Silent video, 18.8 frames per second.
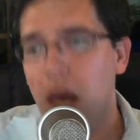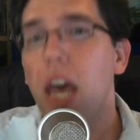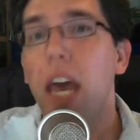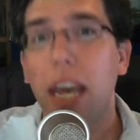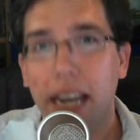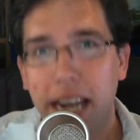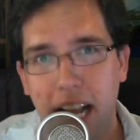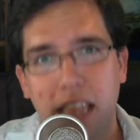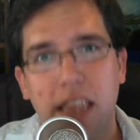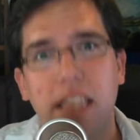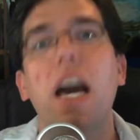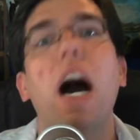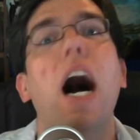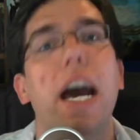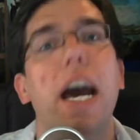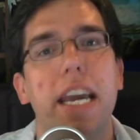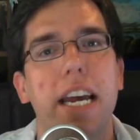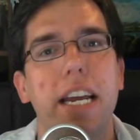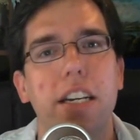Get the
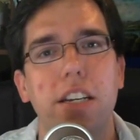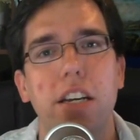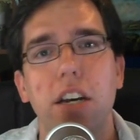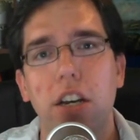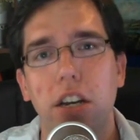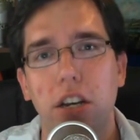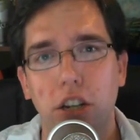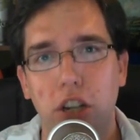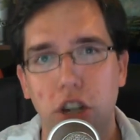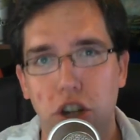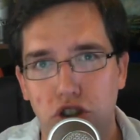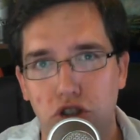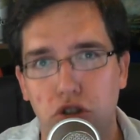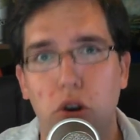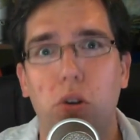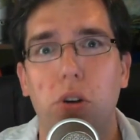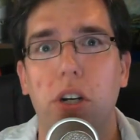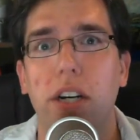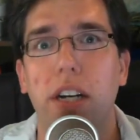high-end
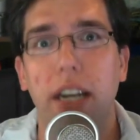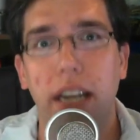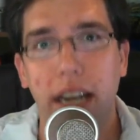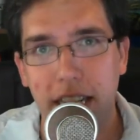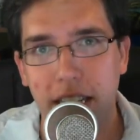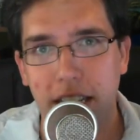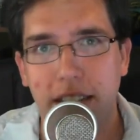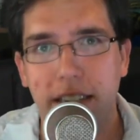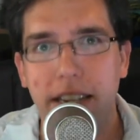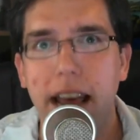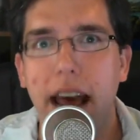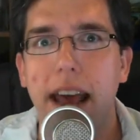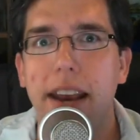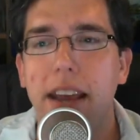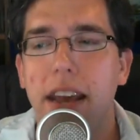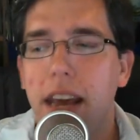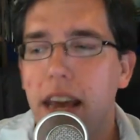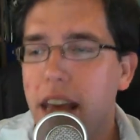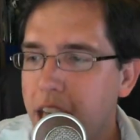controller instead.
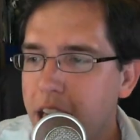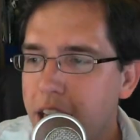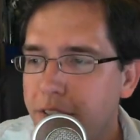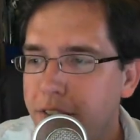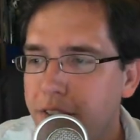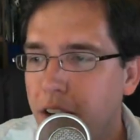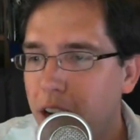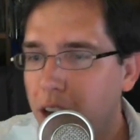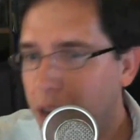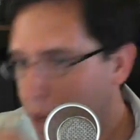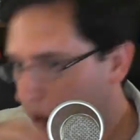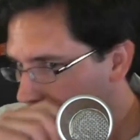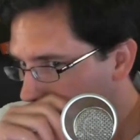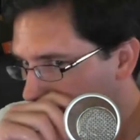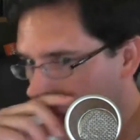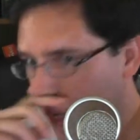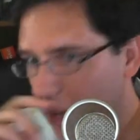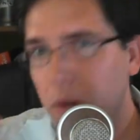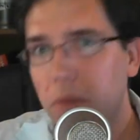If
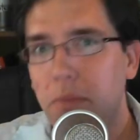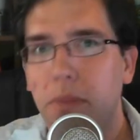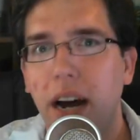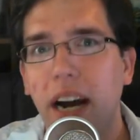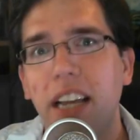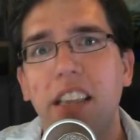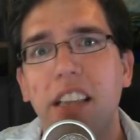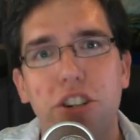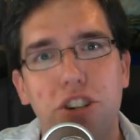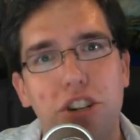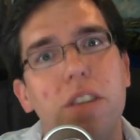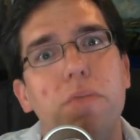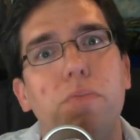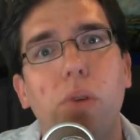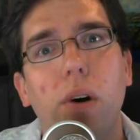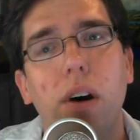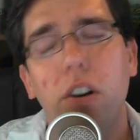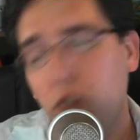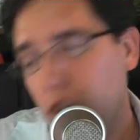you don't mind the cheap
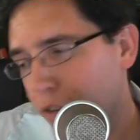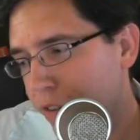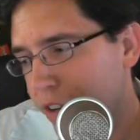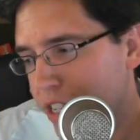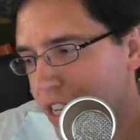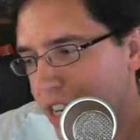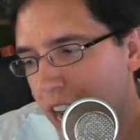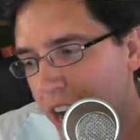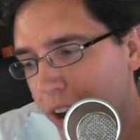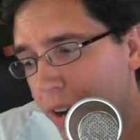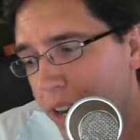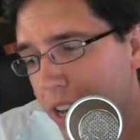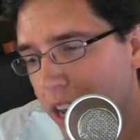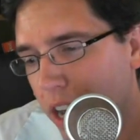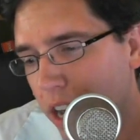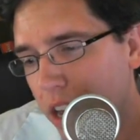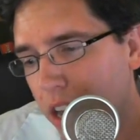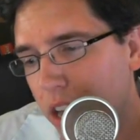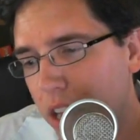one, or if it's an
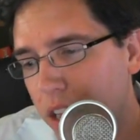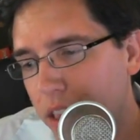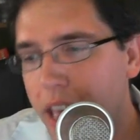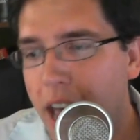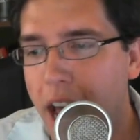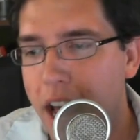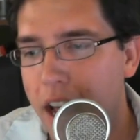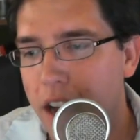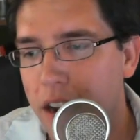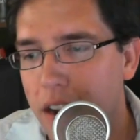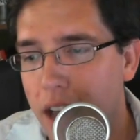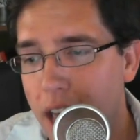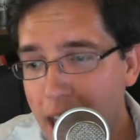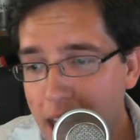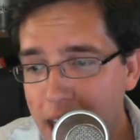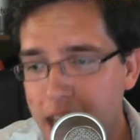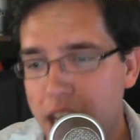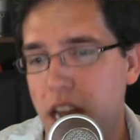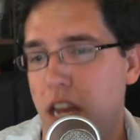area that,
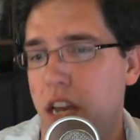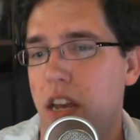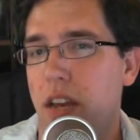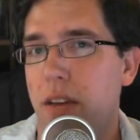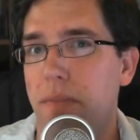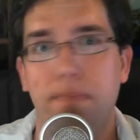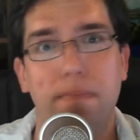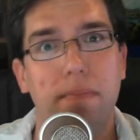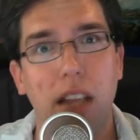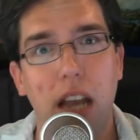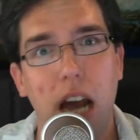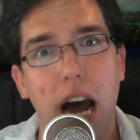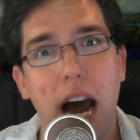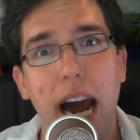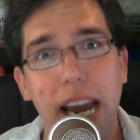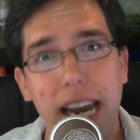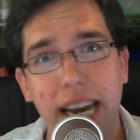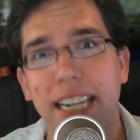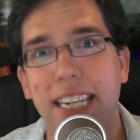hey,
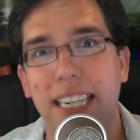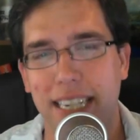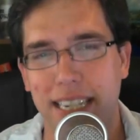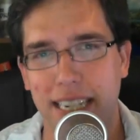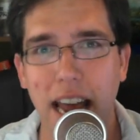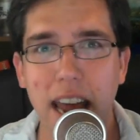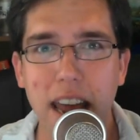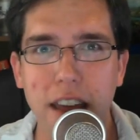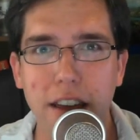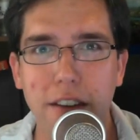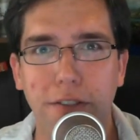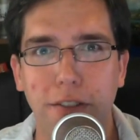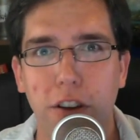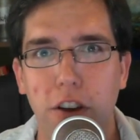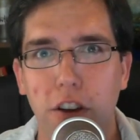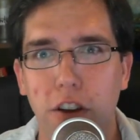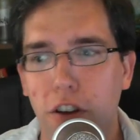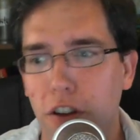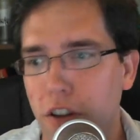I can save,
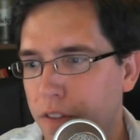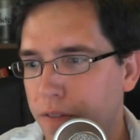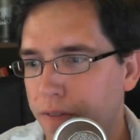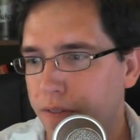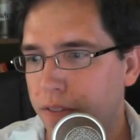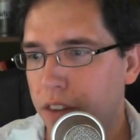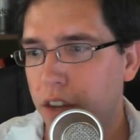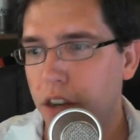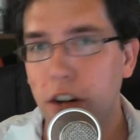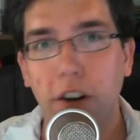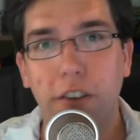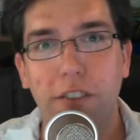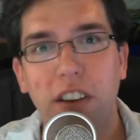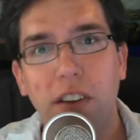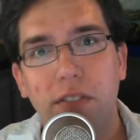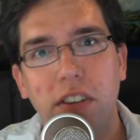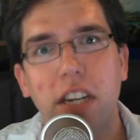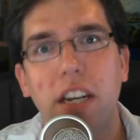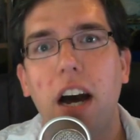
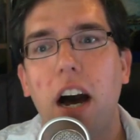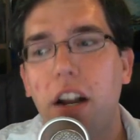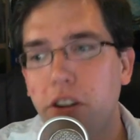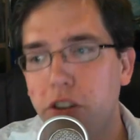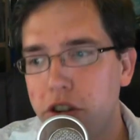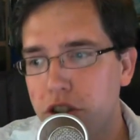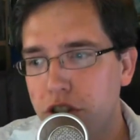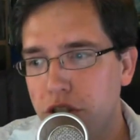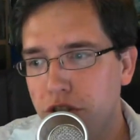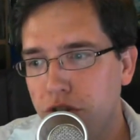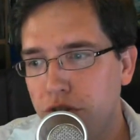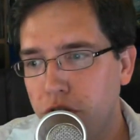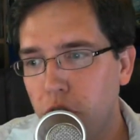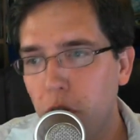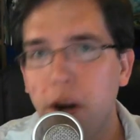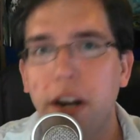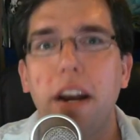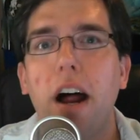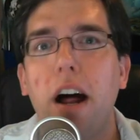$50,
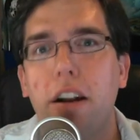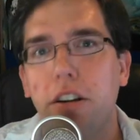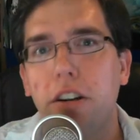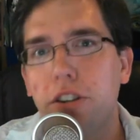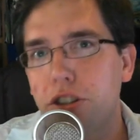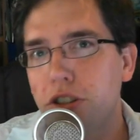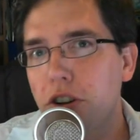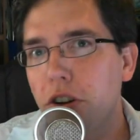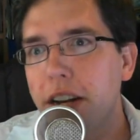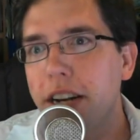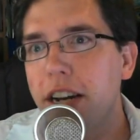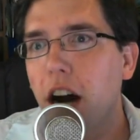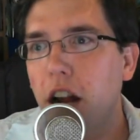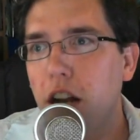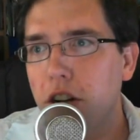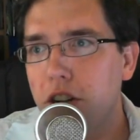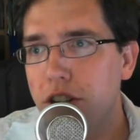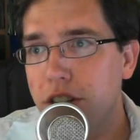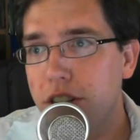$40,
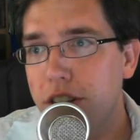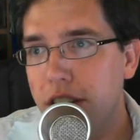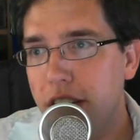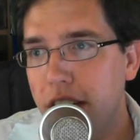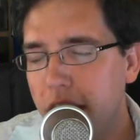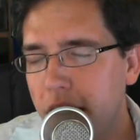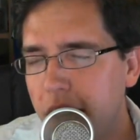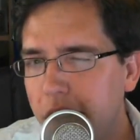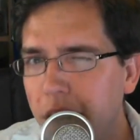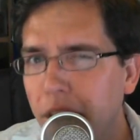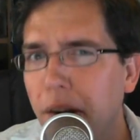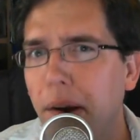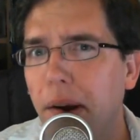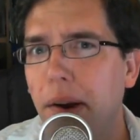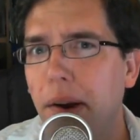$30 here,